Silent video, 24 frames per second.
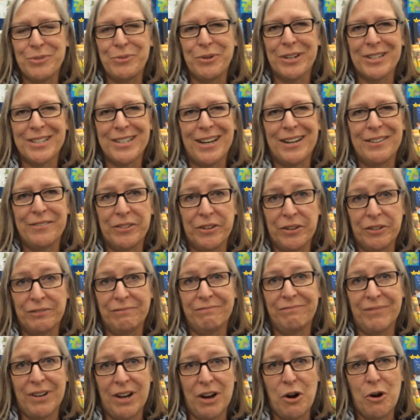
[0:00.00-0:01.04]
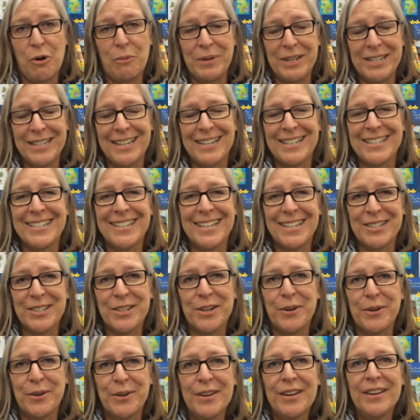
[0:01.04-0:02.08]
She works out of her home in Tennessee,
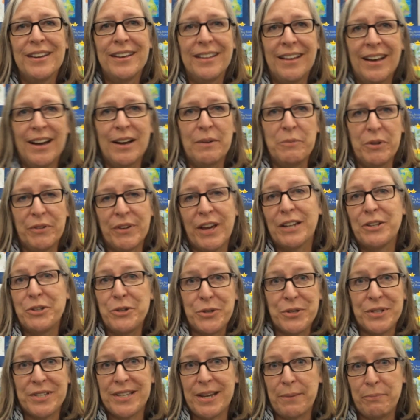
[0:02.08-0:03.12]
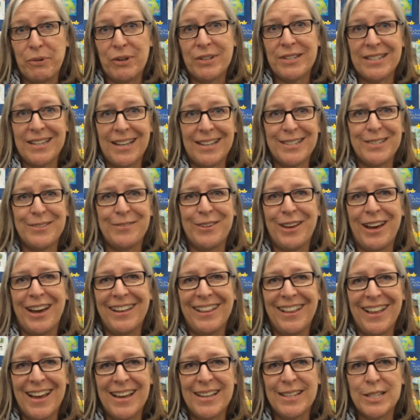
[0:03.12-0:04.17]
so we've got 2 separate sets of
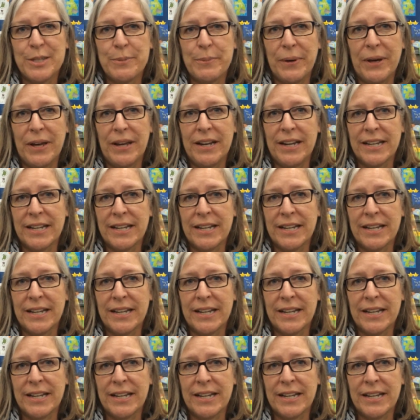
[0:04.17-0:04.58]
guidelines, but